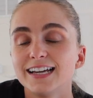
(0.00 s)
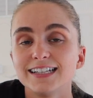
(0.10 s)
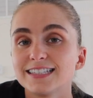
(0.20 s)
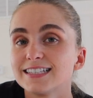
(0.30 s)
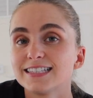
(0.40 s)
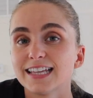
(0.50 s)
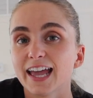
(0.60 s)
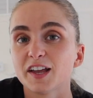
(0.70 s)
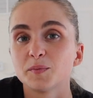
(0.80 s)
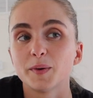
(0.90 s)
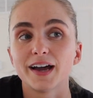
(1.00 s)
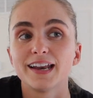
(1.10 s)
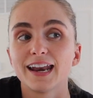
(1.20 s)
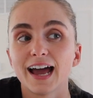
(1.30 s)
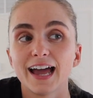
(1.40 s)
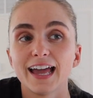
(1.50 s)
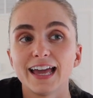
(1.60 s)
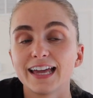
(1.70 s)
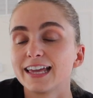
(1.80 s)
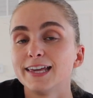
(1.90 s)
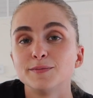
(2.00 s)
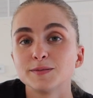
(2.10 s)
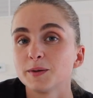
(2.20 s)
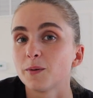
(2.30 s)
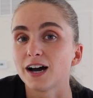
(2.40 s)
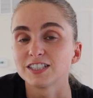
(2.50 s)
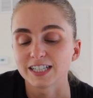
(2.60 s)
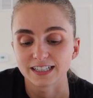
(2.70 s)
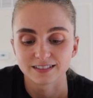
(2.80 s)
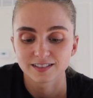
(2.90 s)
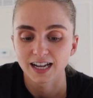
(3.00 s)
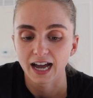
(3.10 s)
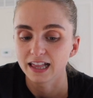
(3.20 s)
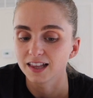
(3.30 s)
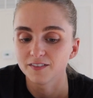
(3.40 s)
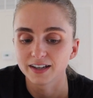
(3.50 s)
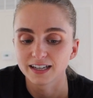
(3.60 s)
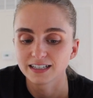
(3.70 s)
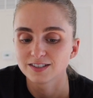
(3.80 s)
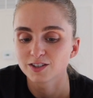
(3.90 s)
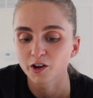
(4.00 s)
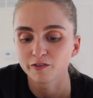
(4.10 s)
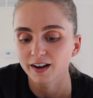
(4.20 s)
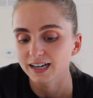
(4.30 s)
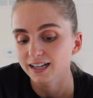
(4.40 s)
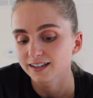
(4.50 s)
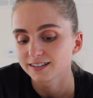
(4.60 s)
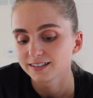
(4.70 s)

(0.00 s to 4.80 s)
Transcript: it's insane, but it keeps me watching. I love it. It's so funny.